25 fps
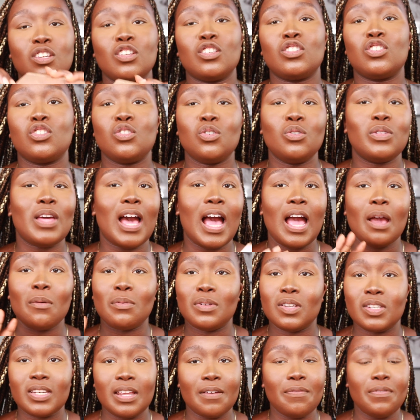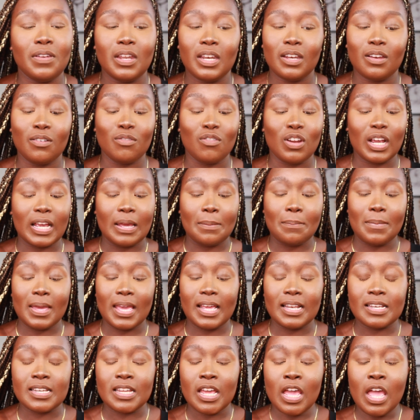are the two that I would definitely
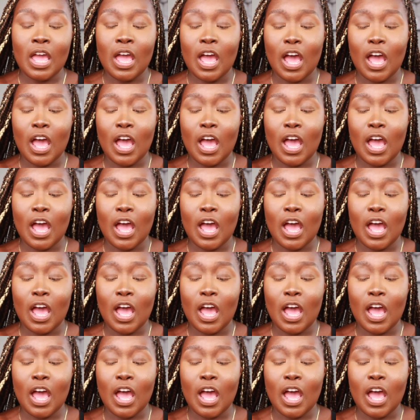recommend.